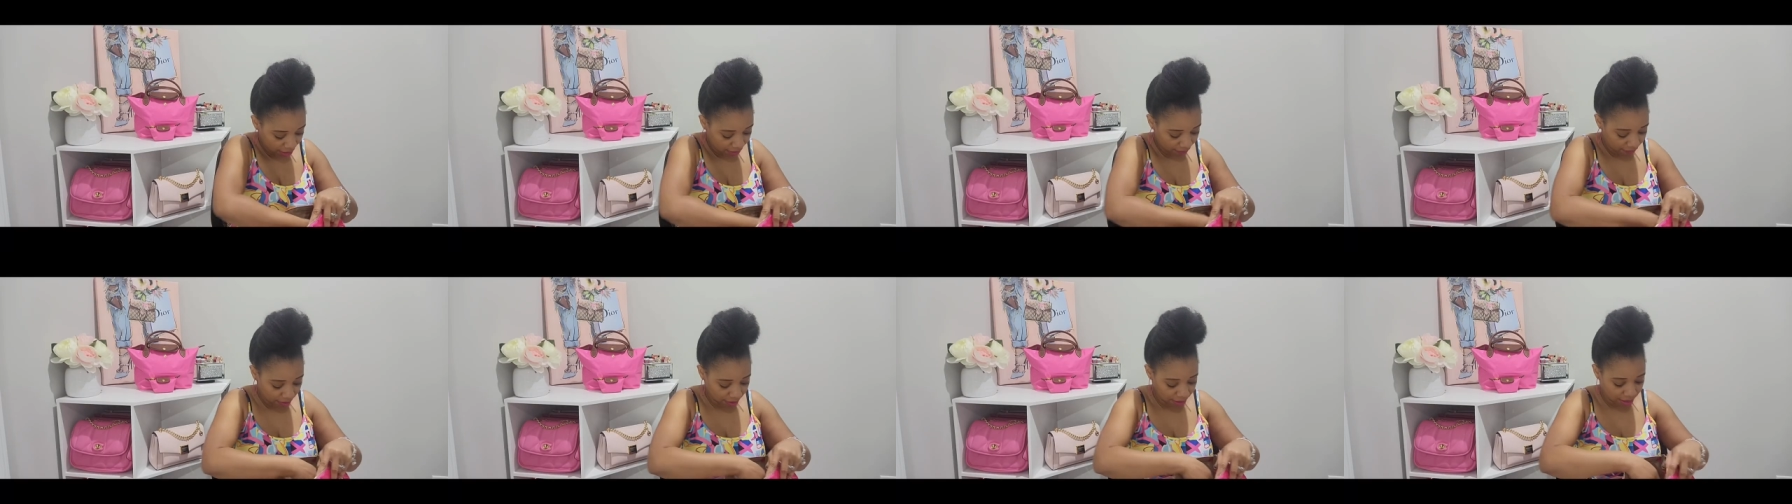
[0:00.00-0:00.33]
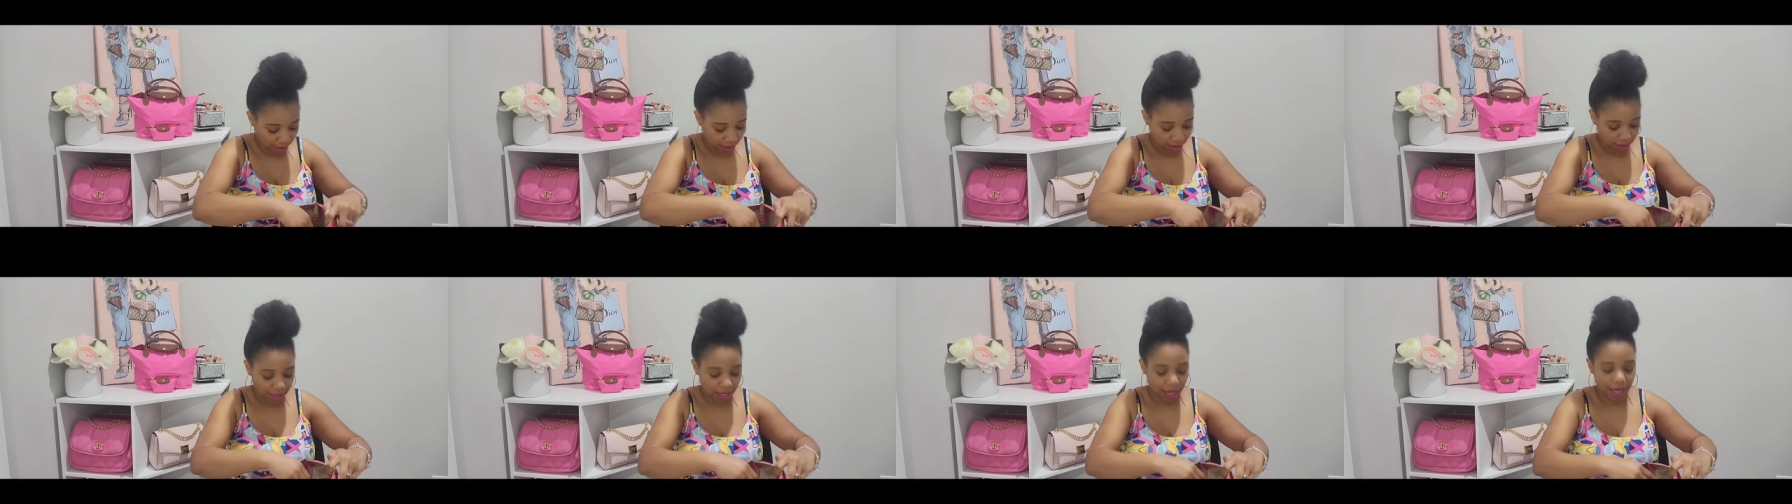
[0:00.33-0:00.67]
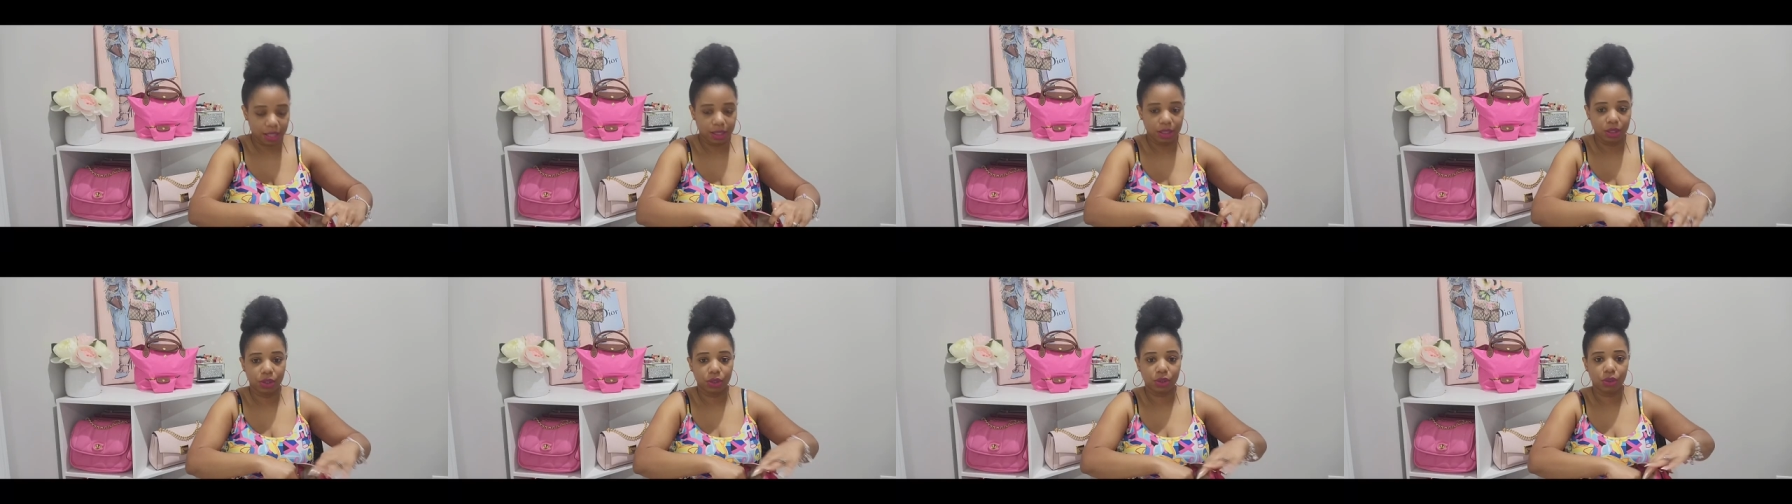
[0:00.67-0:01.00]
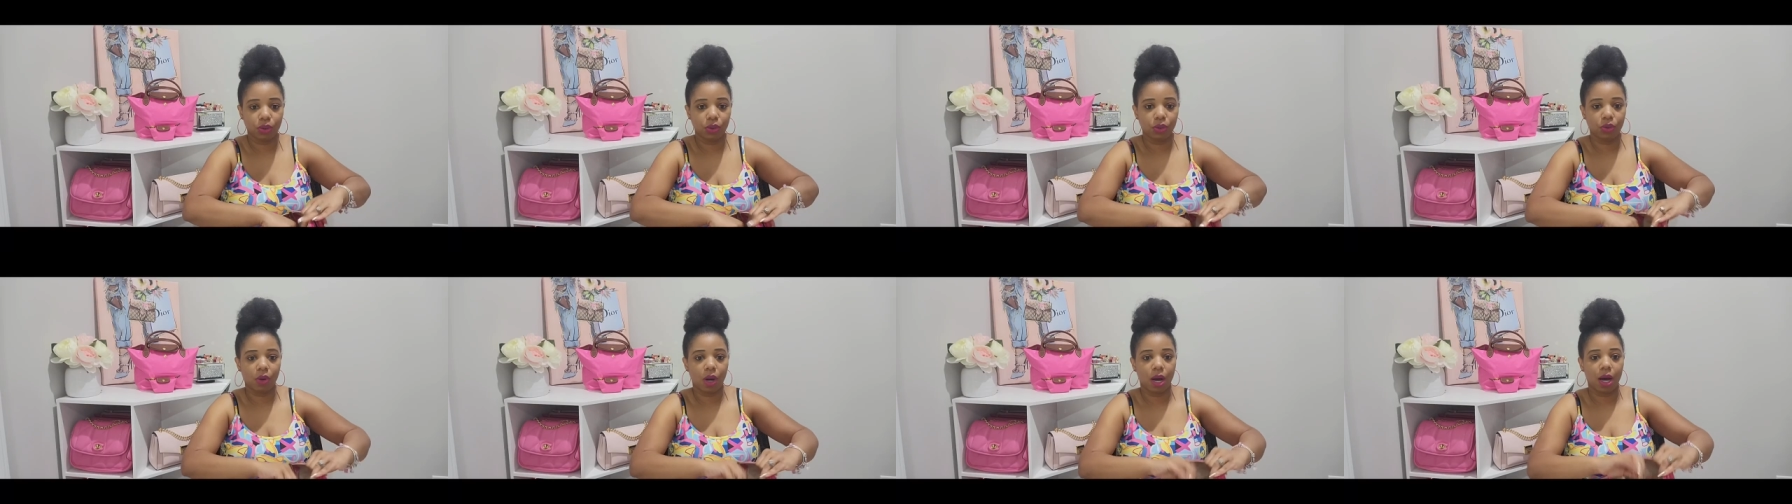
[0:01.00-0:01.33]
even get a
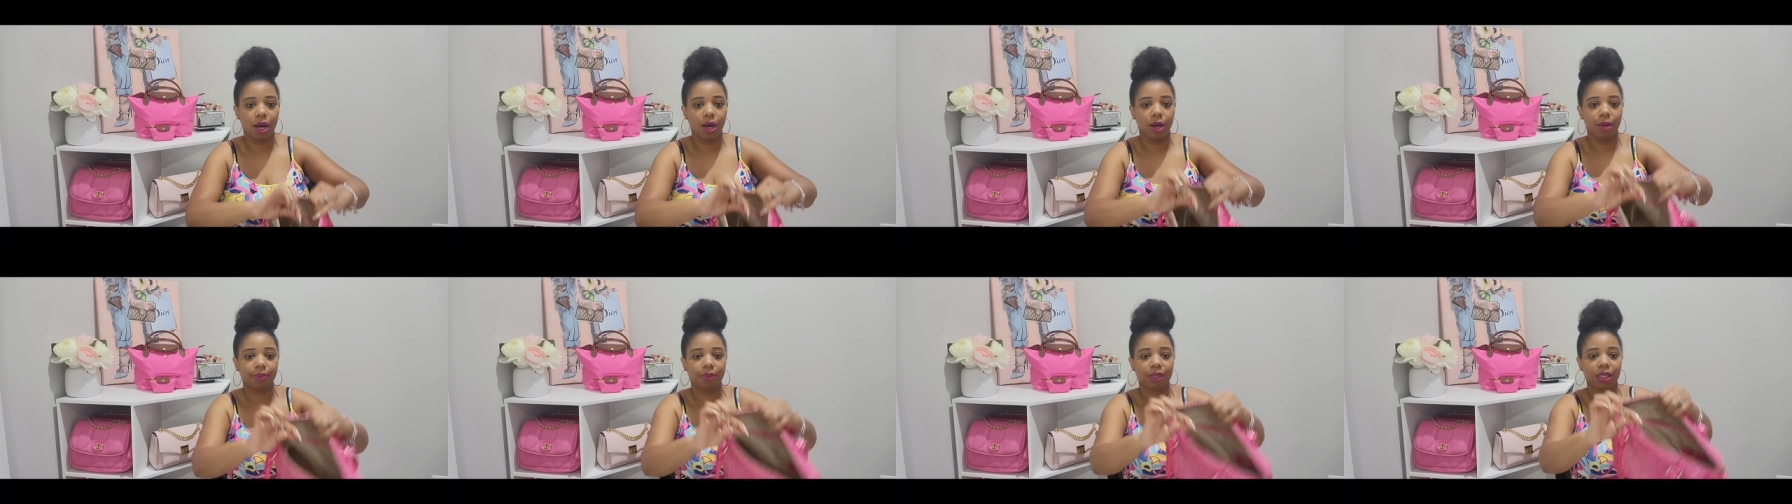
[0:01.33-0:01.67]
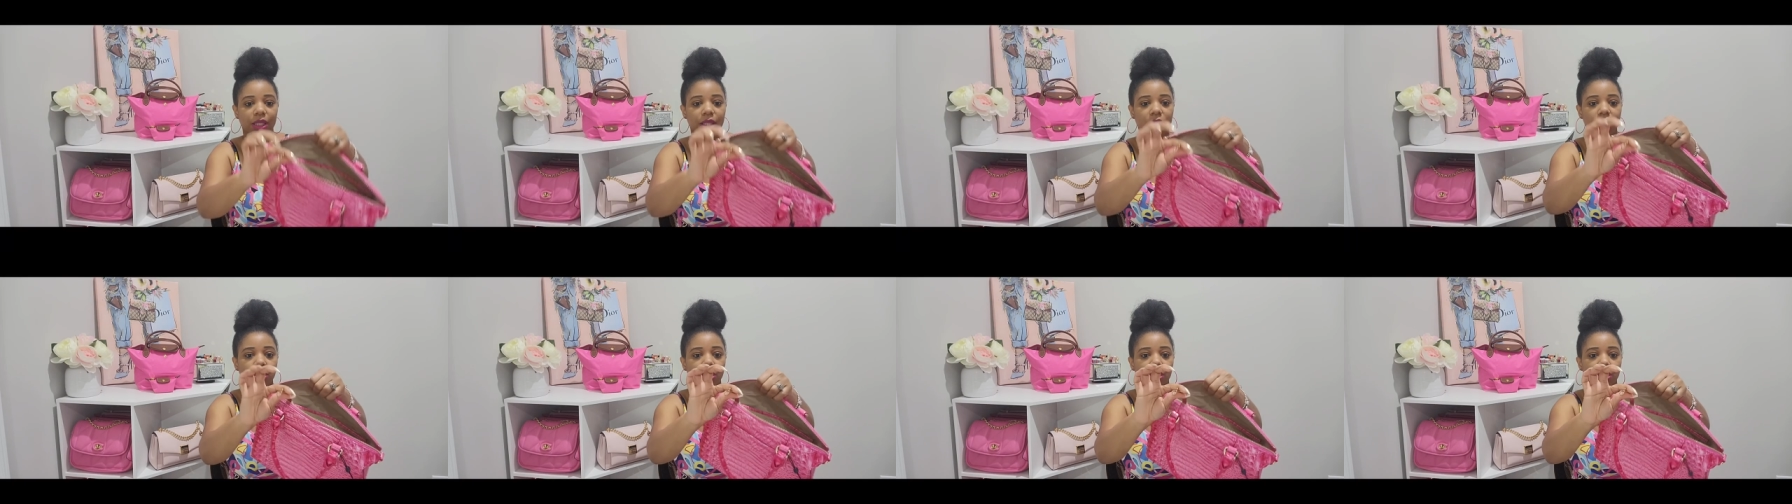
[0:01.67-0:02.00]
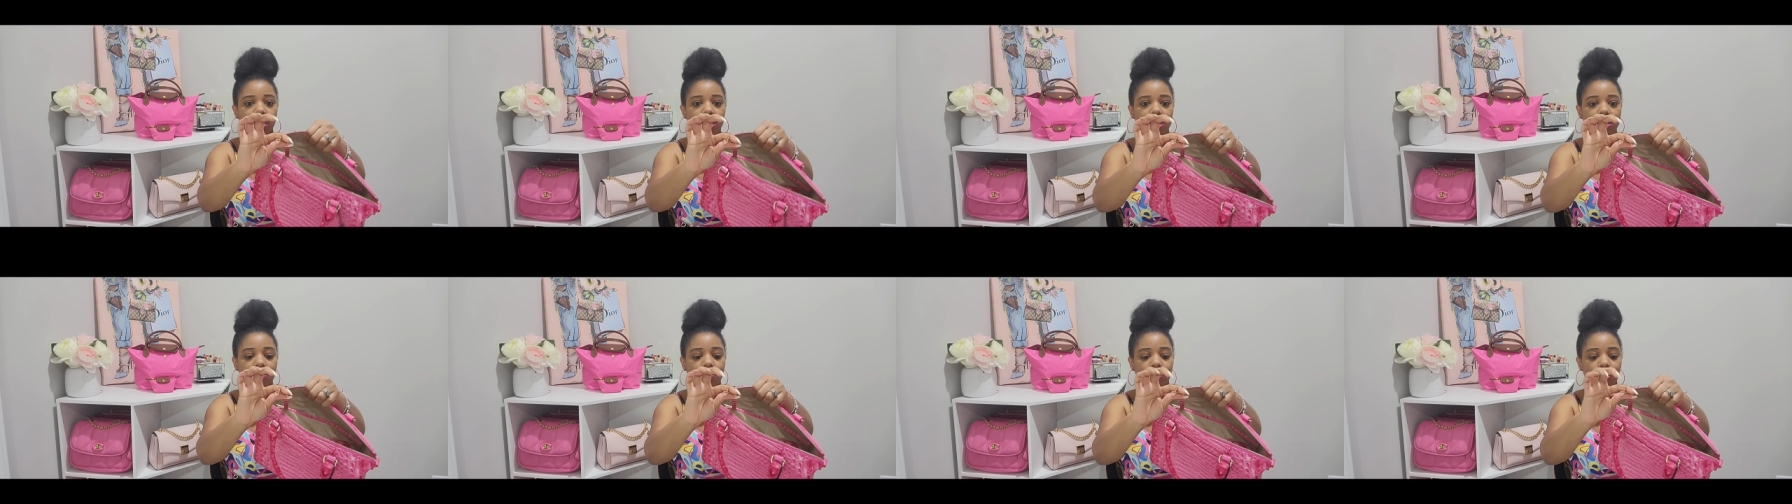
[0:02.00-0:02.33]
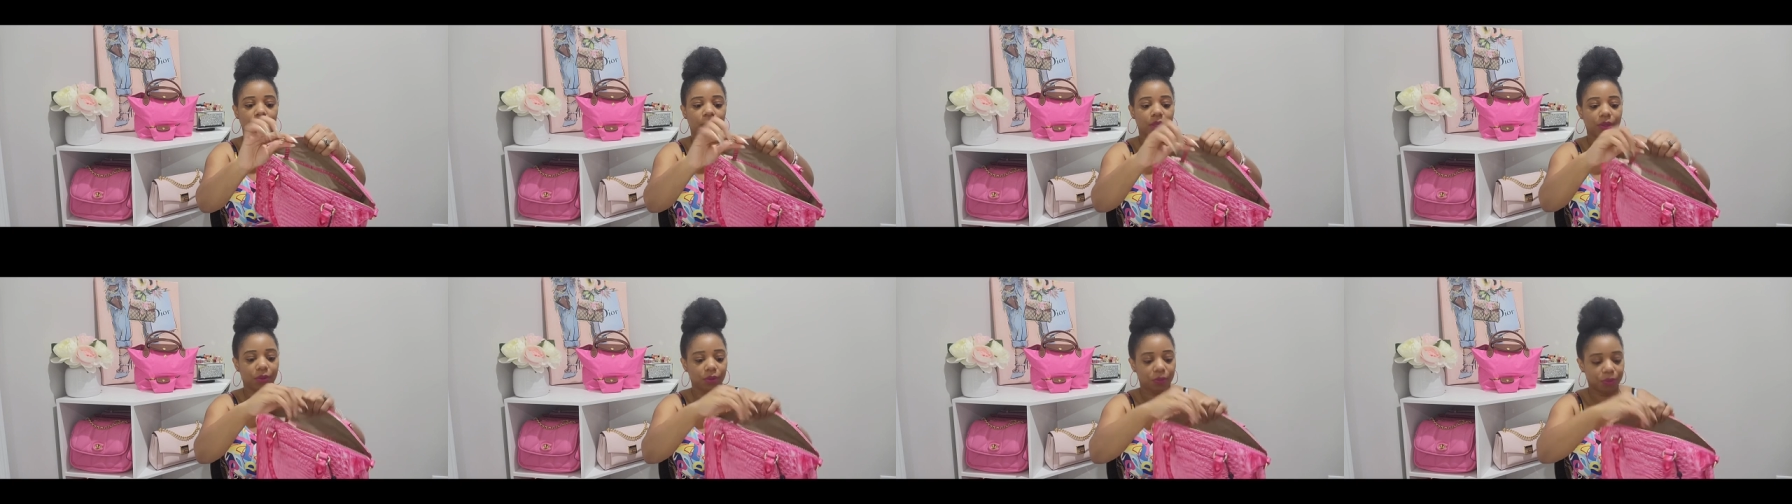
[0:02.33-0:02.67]
little um, key hook as
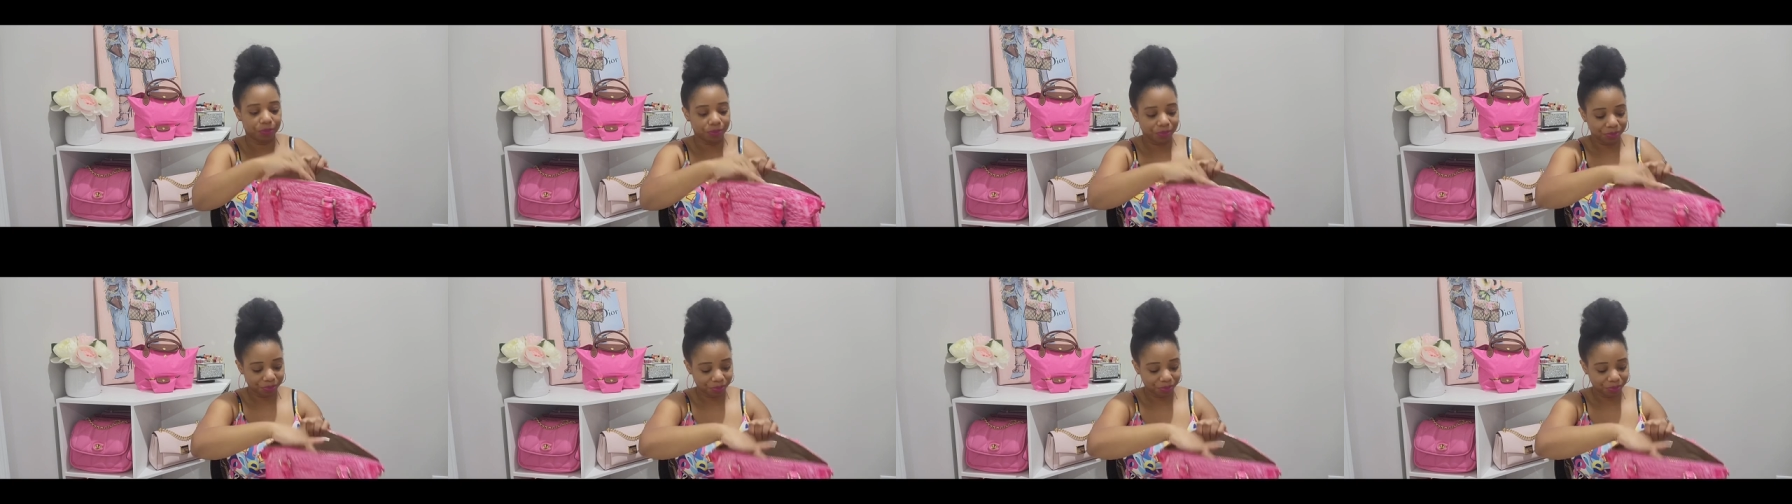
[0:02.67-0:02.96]
well.